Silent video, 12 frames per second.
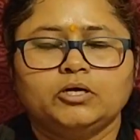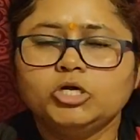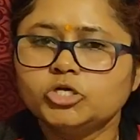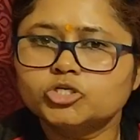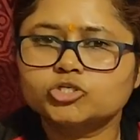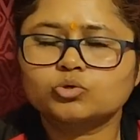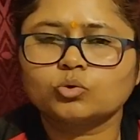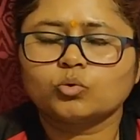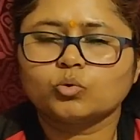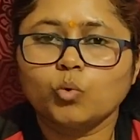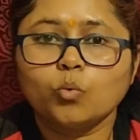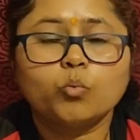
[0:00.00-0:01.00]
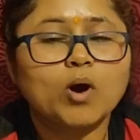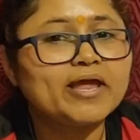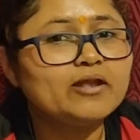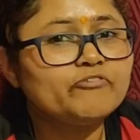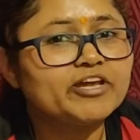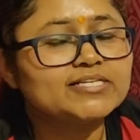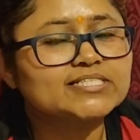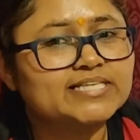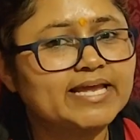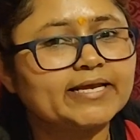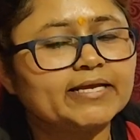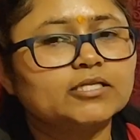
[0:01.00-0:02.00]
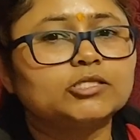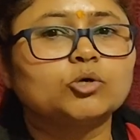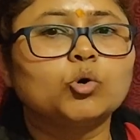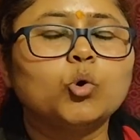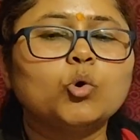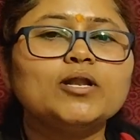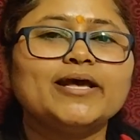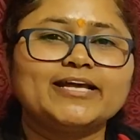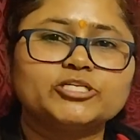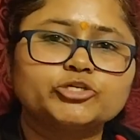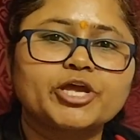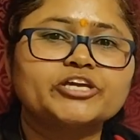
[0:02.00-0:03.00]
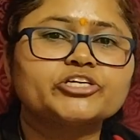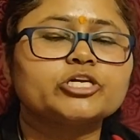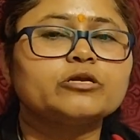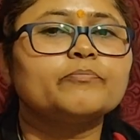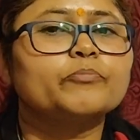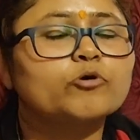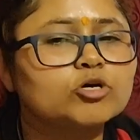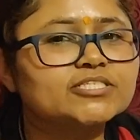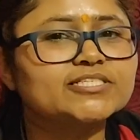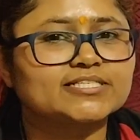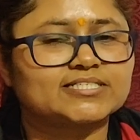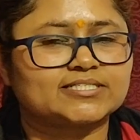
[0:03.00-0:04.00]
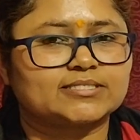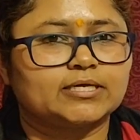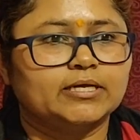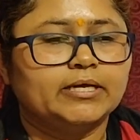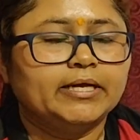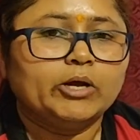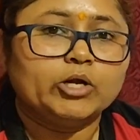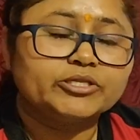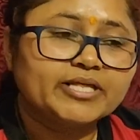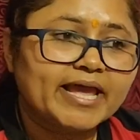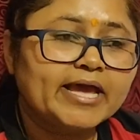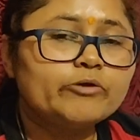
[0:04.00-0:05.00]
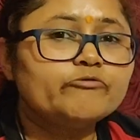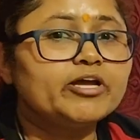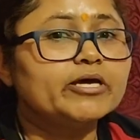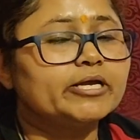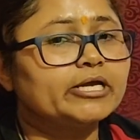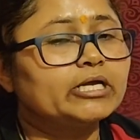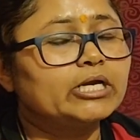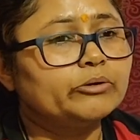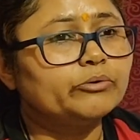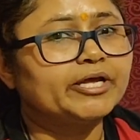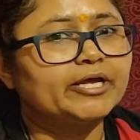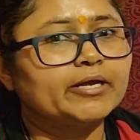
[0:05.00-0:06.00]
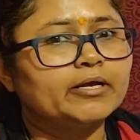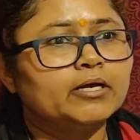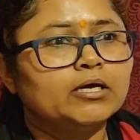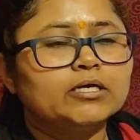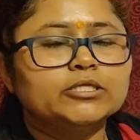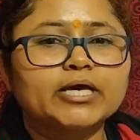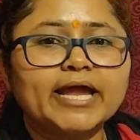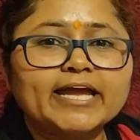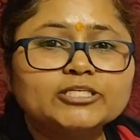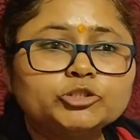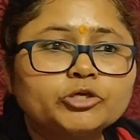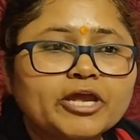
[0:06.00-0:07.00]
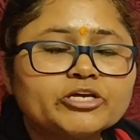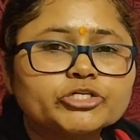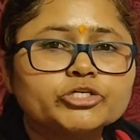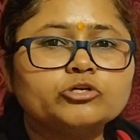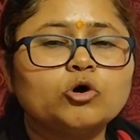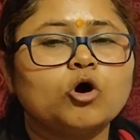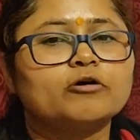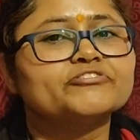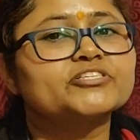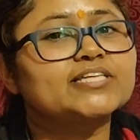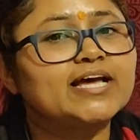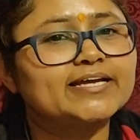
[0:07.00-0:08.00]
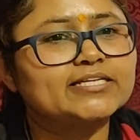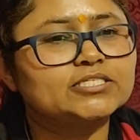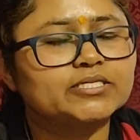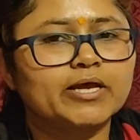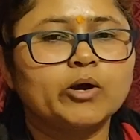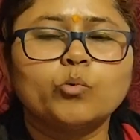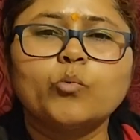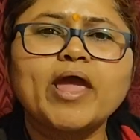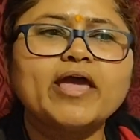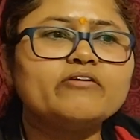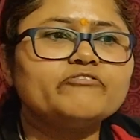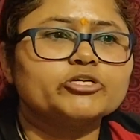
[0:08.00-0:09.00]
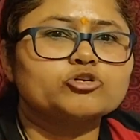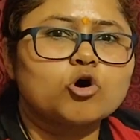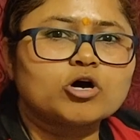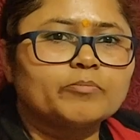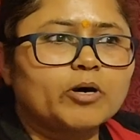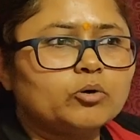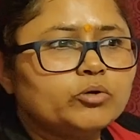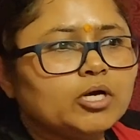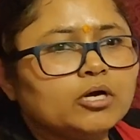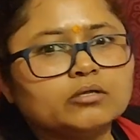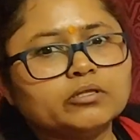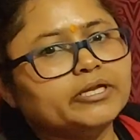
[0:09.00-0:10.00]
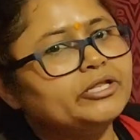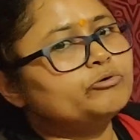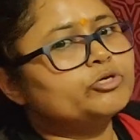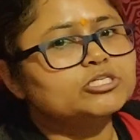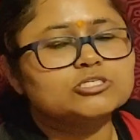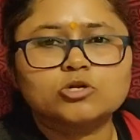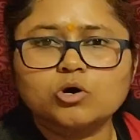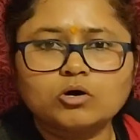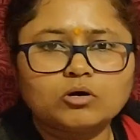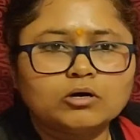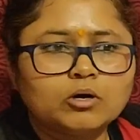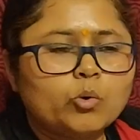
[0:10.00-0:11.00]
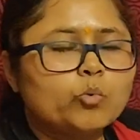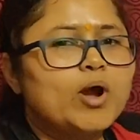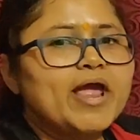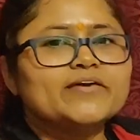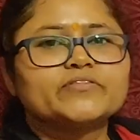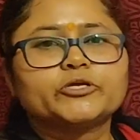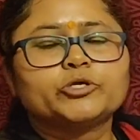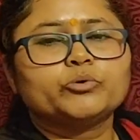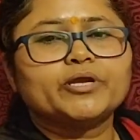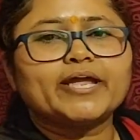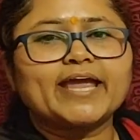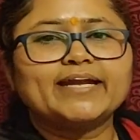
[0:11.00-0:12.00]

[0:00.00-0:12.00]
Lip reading: So, while we are saying the whole education process, there we are including the education of science, where we talk about the Newton's law, where the uric